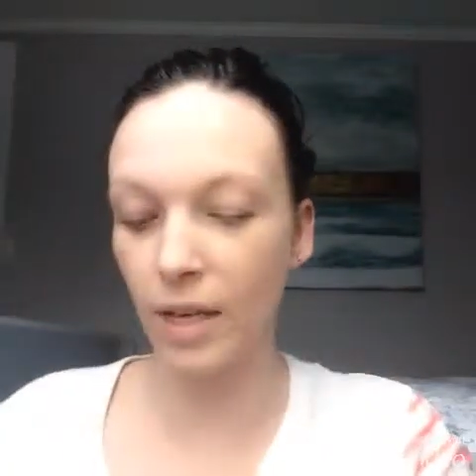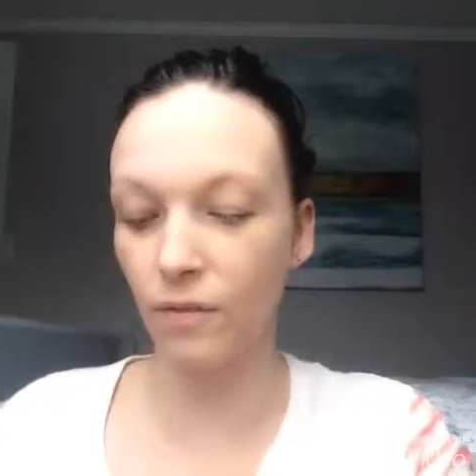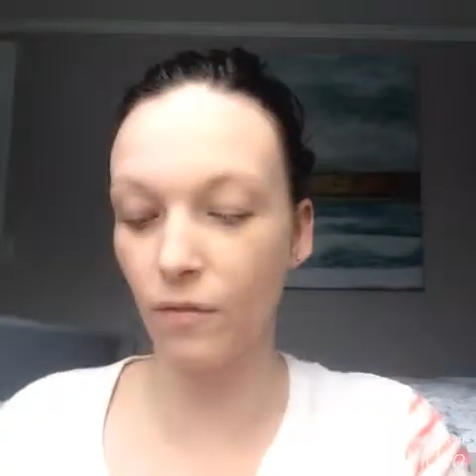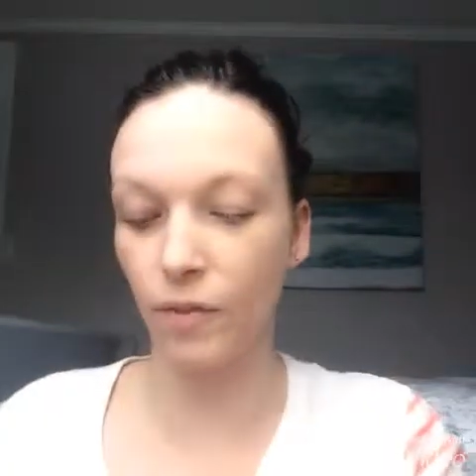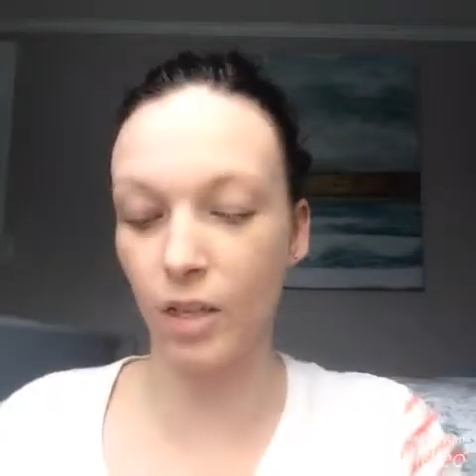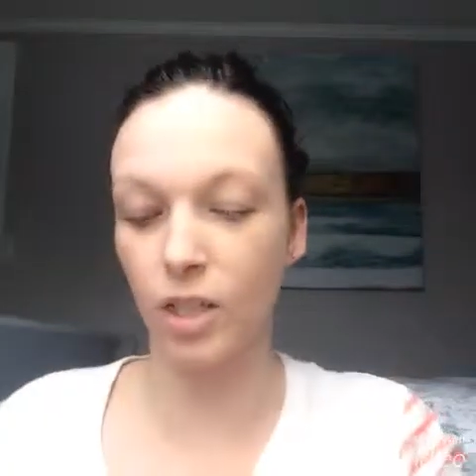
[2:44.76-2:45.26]
me go ahead
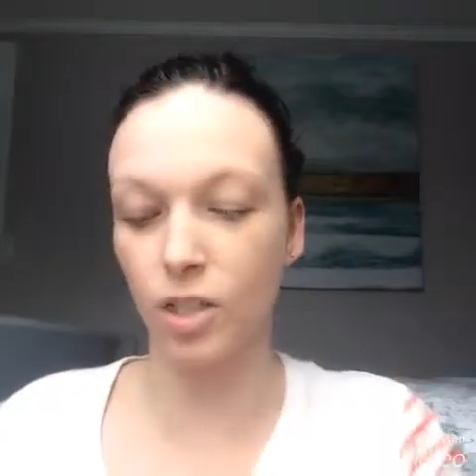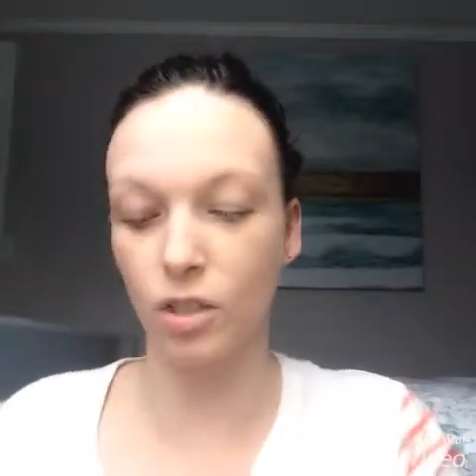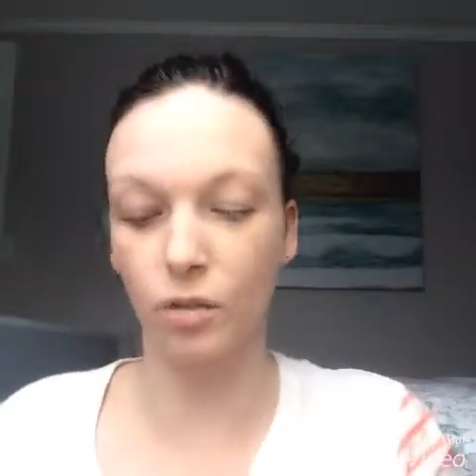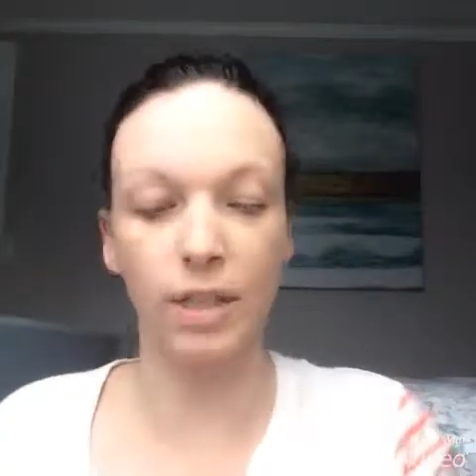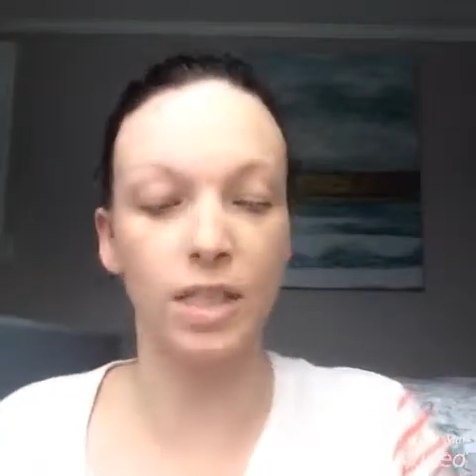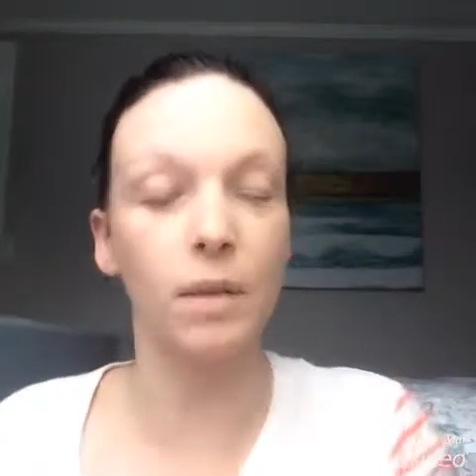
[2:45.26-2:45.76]
and
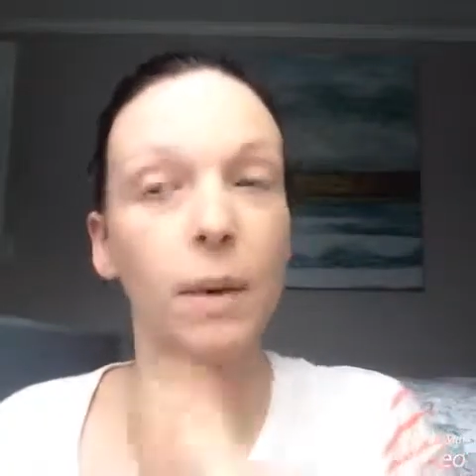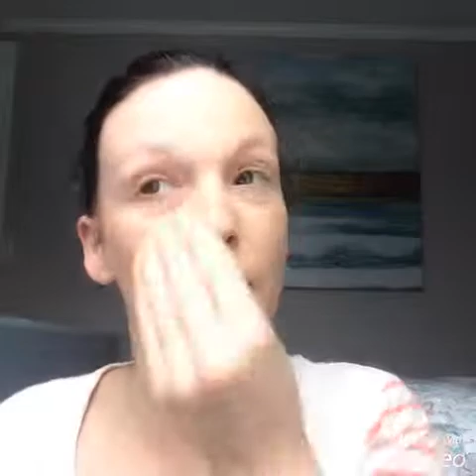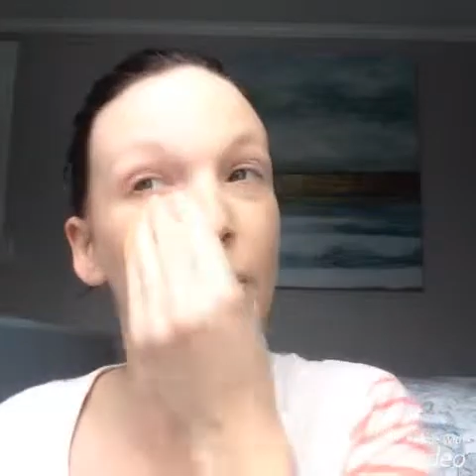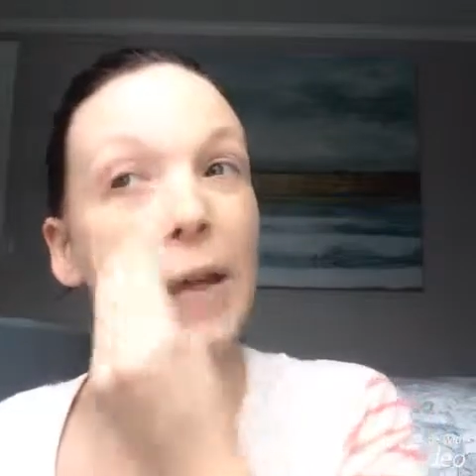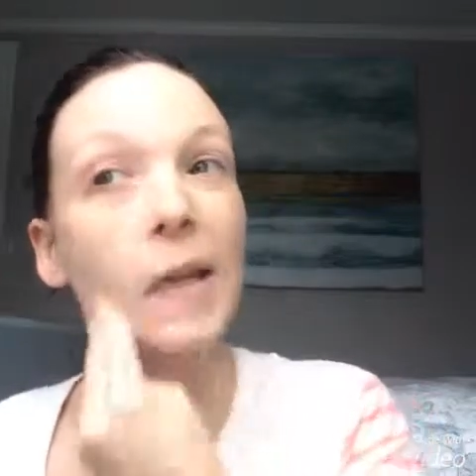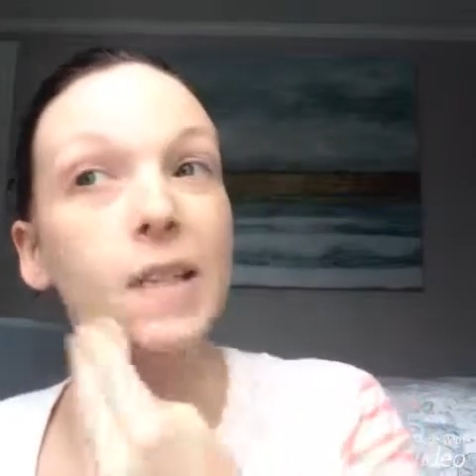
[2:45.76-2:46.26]
finish the rest of
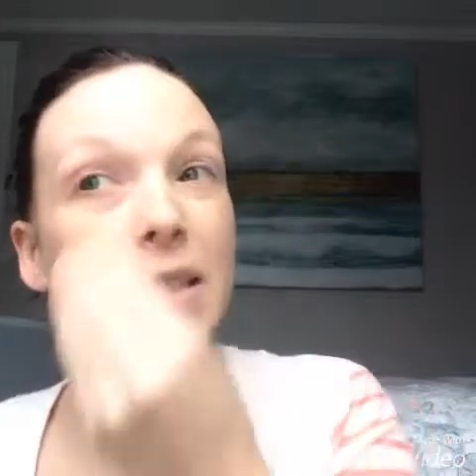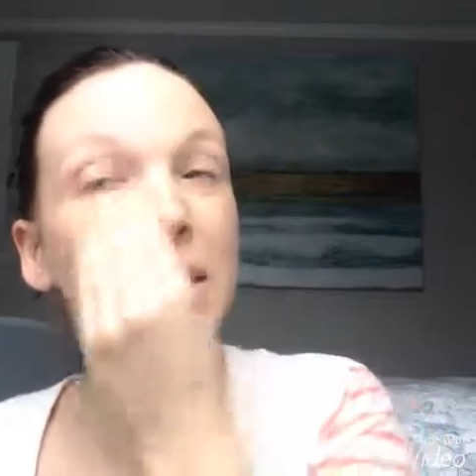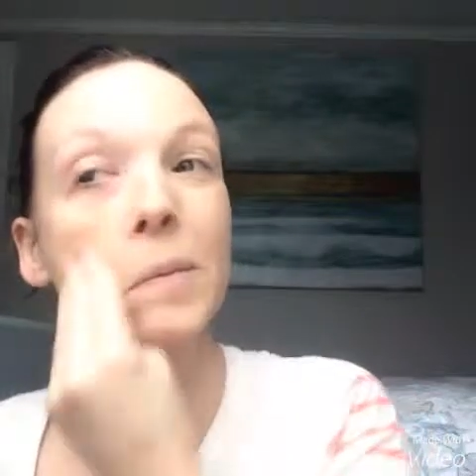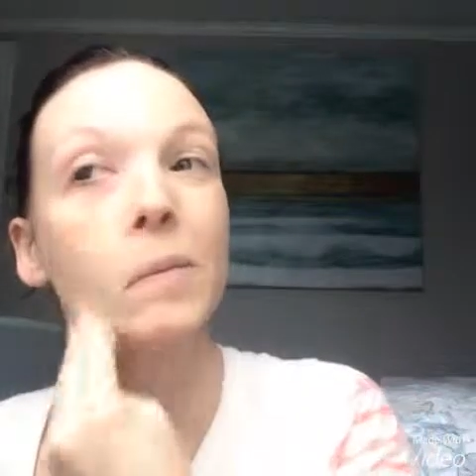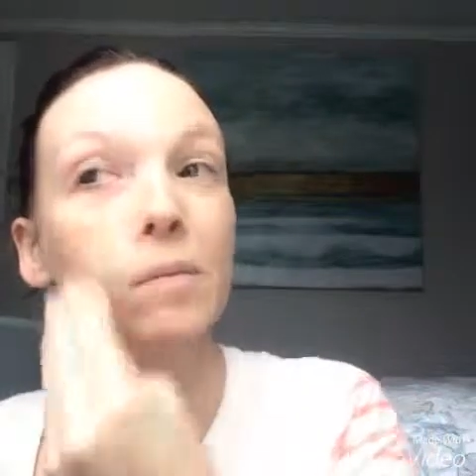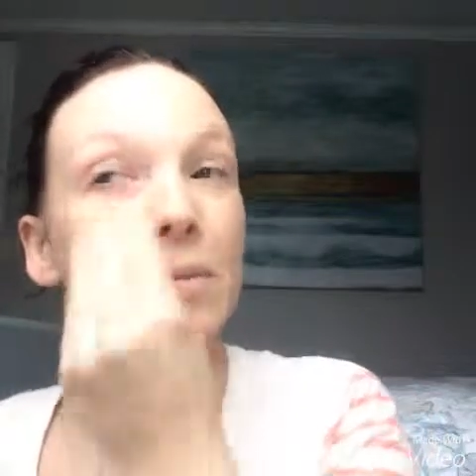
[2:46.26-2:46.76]
my
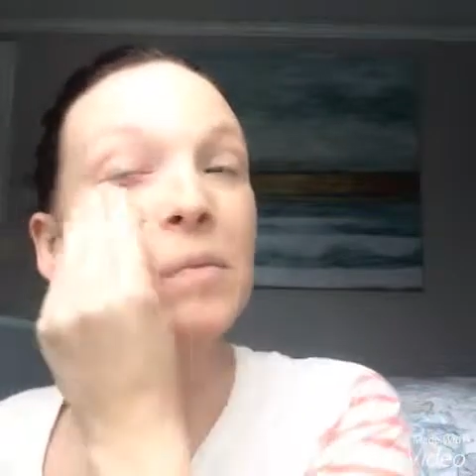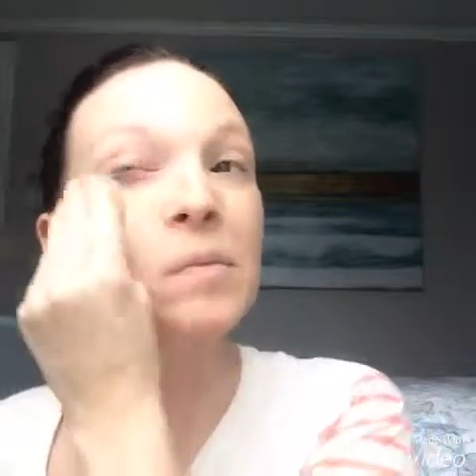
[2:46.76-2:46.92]
face.